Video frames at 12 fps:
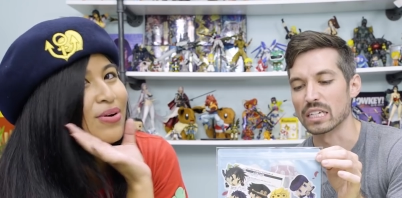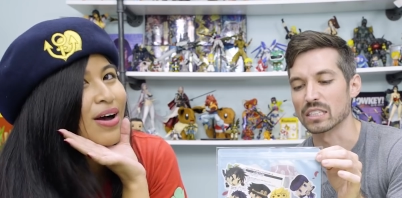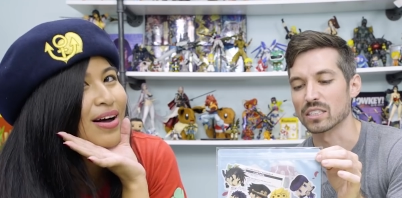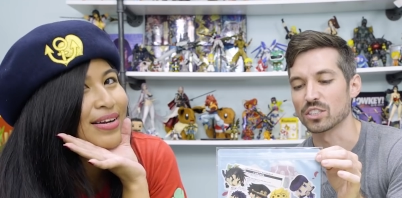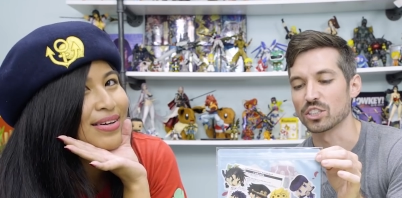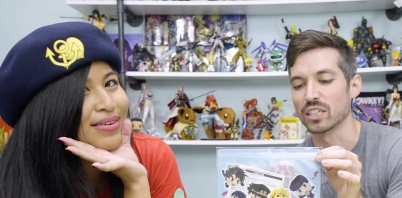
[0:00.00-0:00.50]
Speaker 1: Mommy
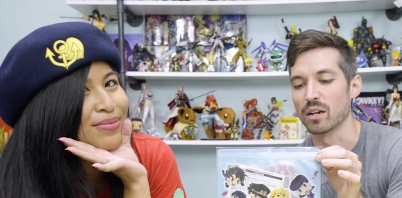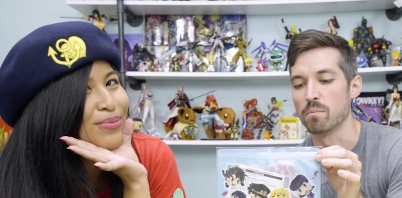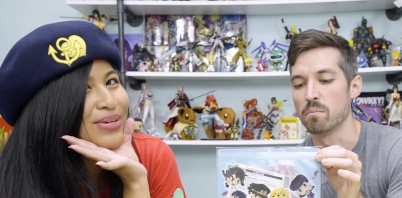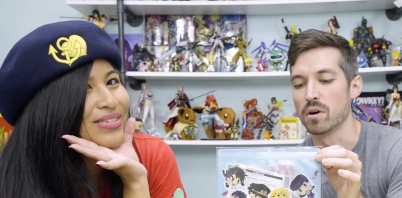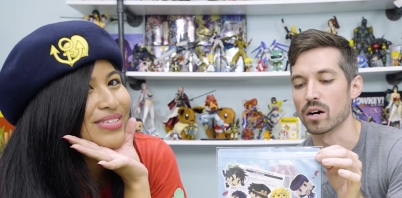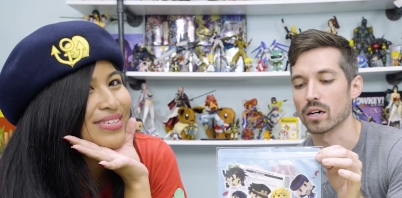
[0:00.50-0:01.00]
Okada
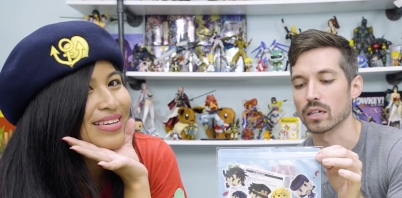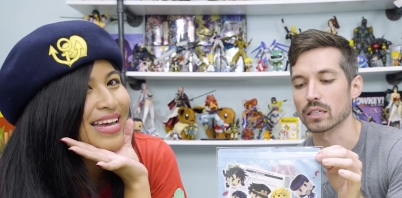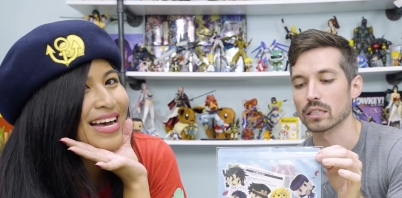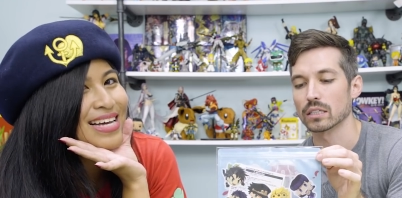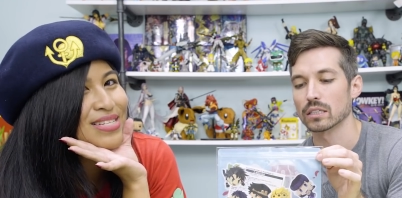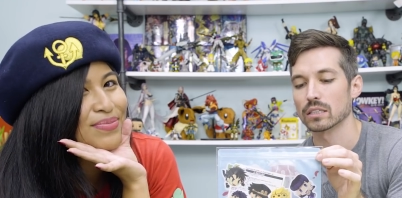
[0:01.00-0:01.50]
will
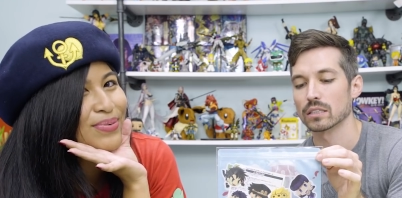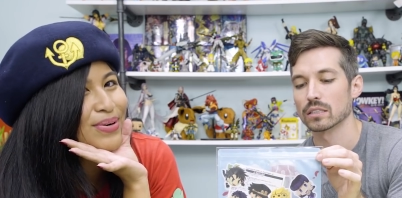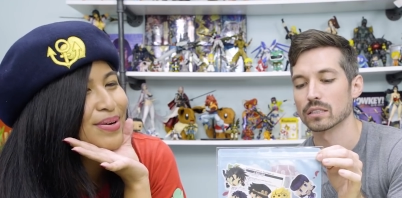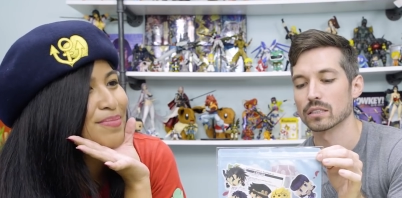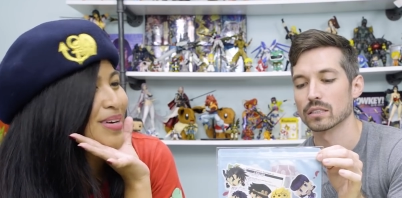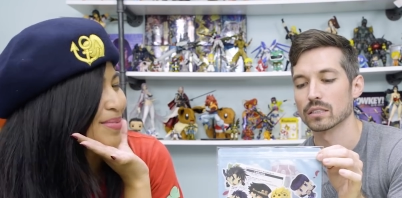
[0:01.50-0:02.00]
mark. cast
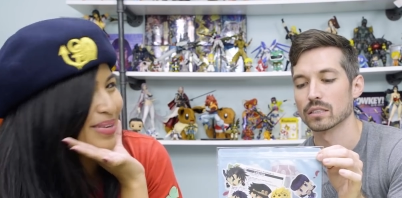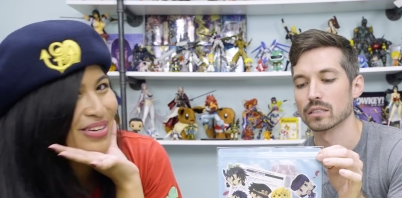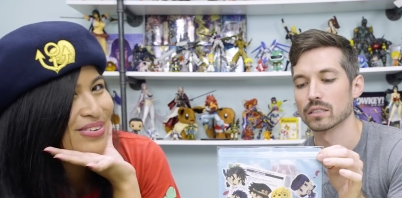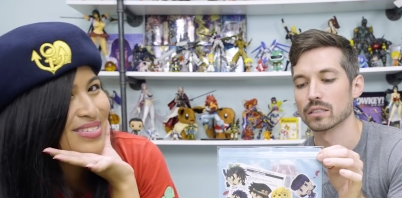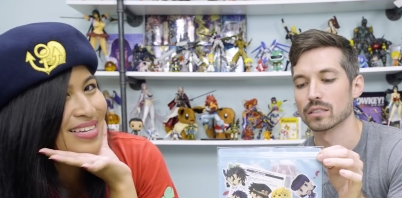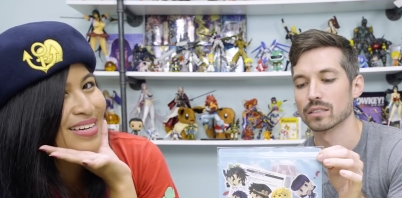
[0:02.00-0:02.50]
for. Mommy,
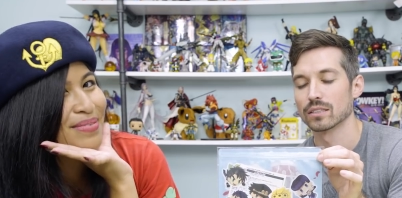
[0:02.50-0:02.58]
who is it